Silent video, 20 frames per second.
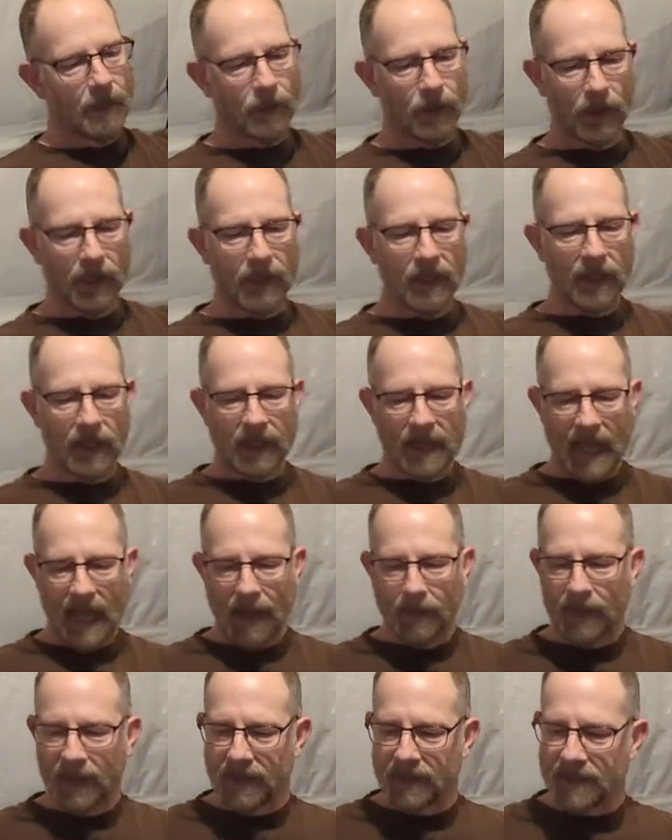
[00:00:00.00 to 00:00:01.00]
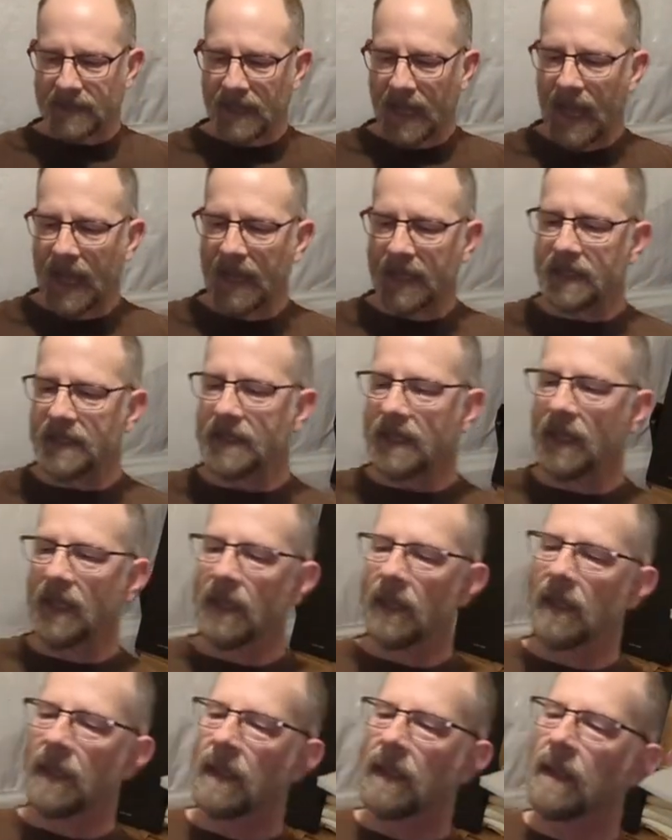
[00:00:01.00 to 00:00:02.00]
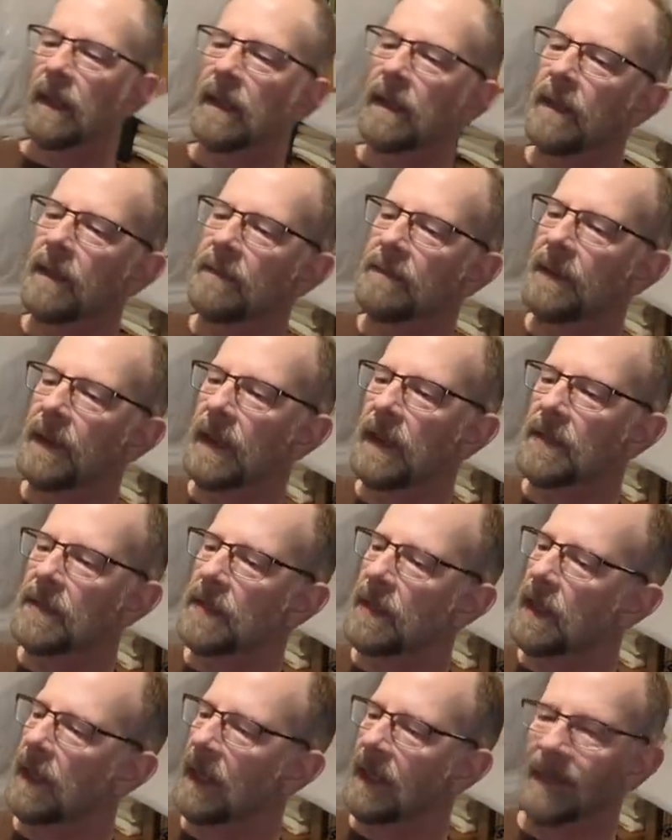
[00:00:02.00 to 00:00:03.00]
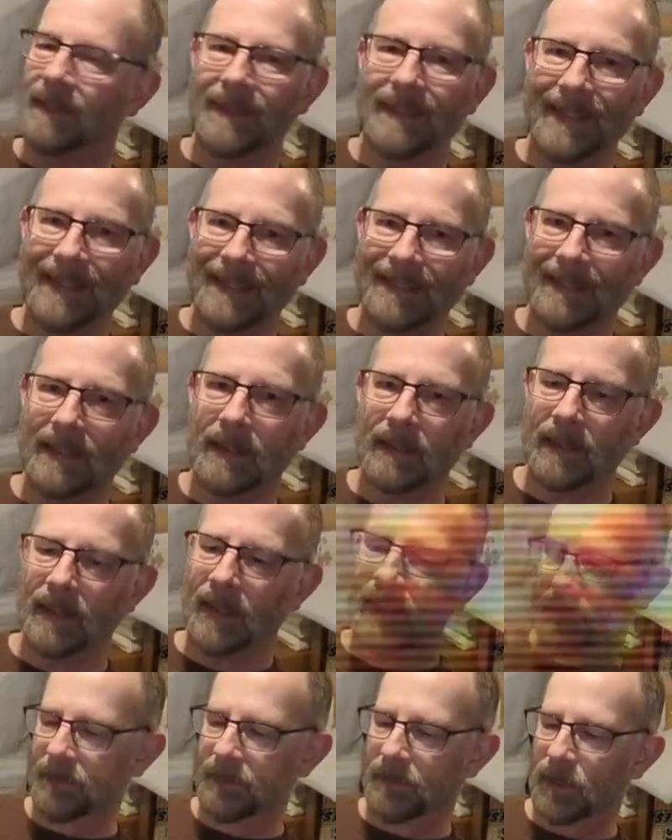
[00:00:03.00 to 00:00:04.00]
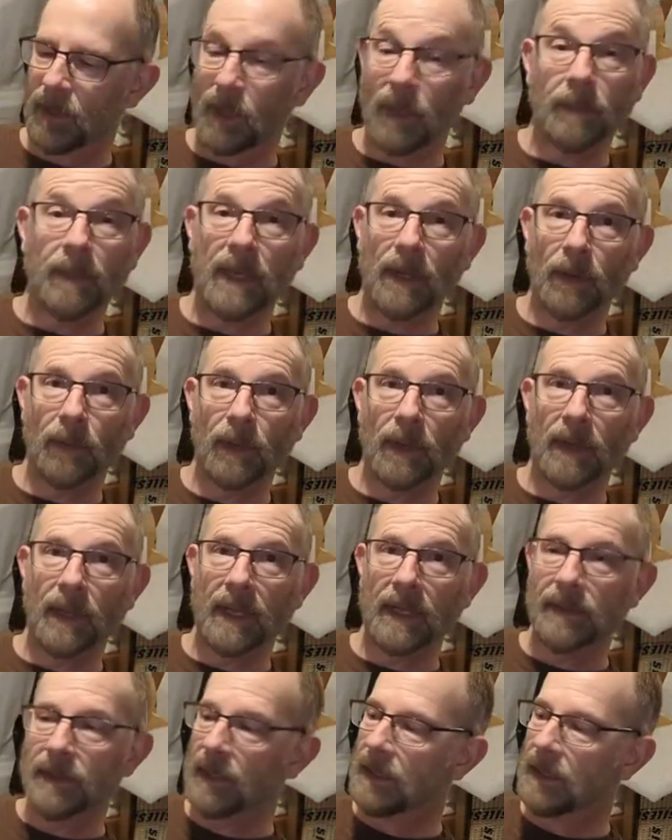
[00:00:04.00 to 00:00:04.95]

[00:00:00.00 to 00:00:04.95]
a pretty good cabinet size. The finish is decent. Could be a really